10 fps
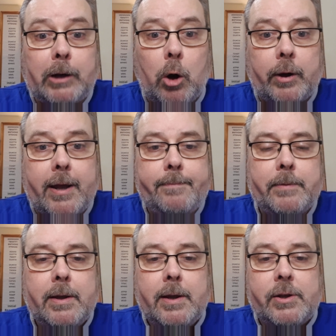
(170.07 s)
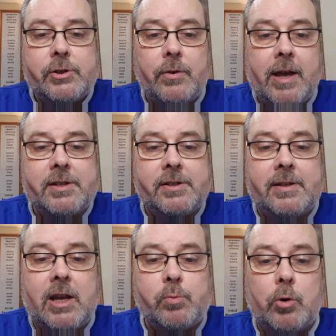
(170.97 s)
Okay? So
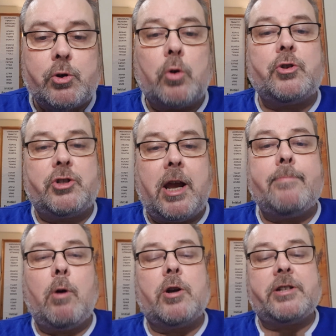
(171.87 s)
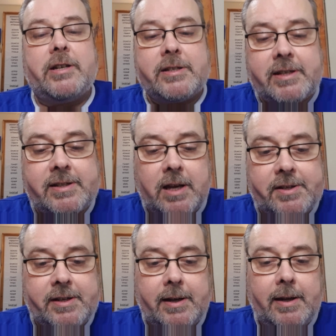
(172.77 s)
that's what Dr. Jane Martin is
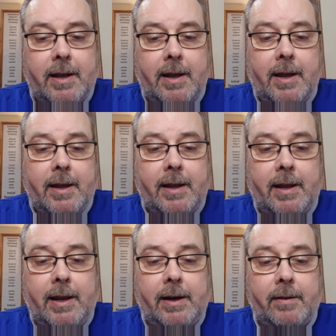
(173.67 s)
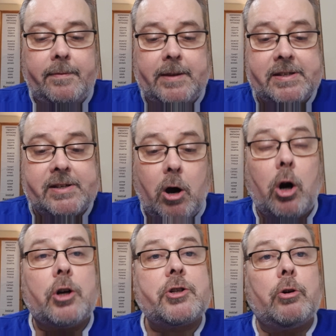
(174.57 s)
discussing in this
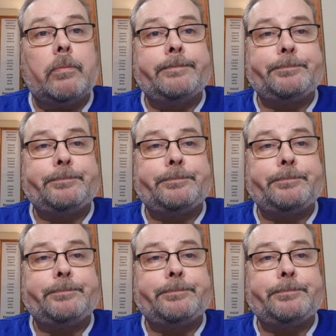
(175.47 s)
article.